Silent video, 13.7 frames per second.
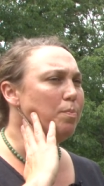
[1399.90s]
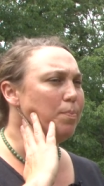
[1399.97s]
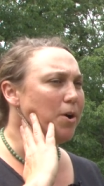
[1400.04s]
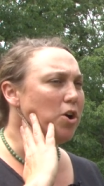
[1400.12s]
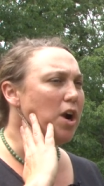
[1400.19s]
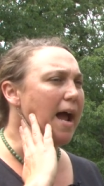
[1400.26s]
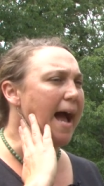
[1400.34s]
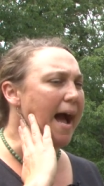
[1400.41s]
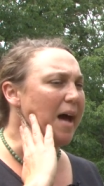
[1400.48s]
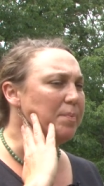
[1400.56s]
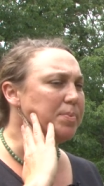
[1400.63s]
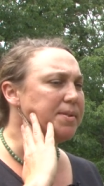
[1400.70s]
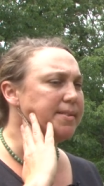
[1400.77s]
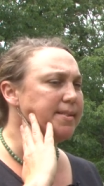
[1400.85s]

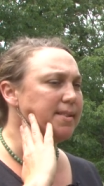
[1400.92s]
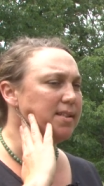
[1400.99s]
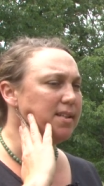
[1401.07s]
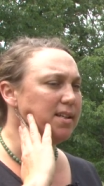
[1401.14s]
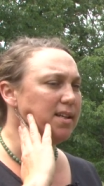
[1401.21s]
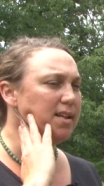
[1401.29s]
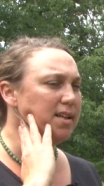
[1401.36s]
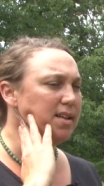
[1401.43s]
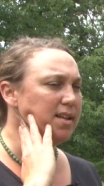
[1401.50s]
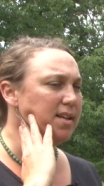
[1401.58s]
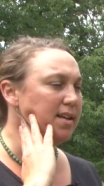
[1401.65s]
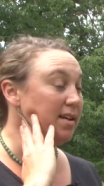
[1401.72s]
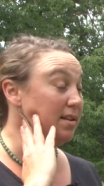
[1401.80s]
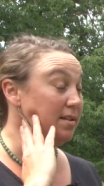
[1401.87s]
perhaps
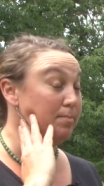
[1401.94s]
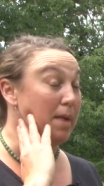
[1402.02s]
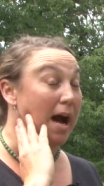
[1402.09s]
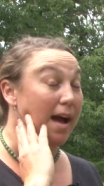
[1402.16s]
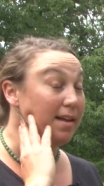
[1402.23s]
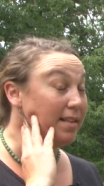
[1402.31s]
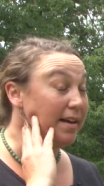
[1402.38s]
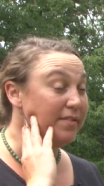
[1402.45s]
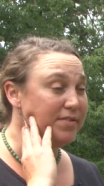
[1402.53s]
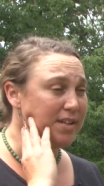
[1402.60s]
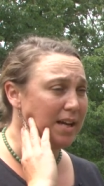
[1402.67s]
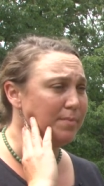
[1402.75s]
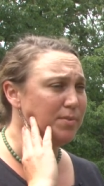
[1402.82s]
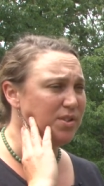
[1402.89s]
in my
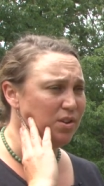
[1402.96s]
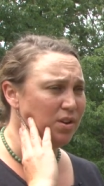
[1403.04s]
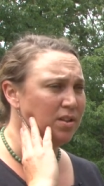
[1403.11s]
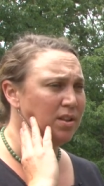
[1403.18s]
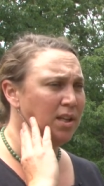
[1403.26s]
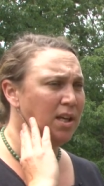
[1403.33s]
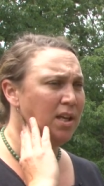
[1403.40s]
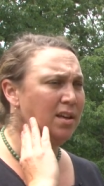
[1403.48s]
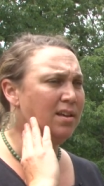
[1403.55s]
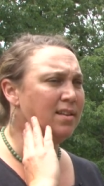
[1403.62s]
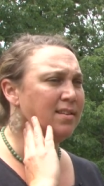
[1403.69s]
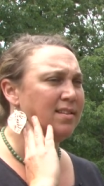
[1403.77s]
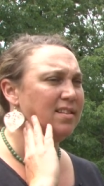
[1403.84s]
lifetime, certainly,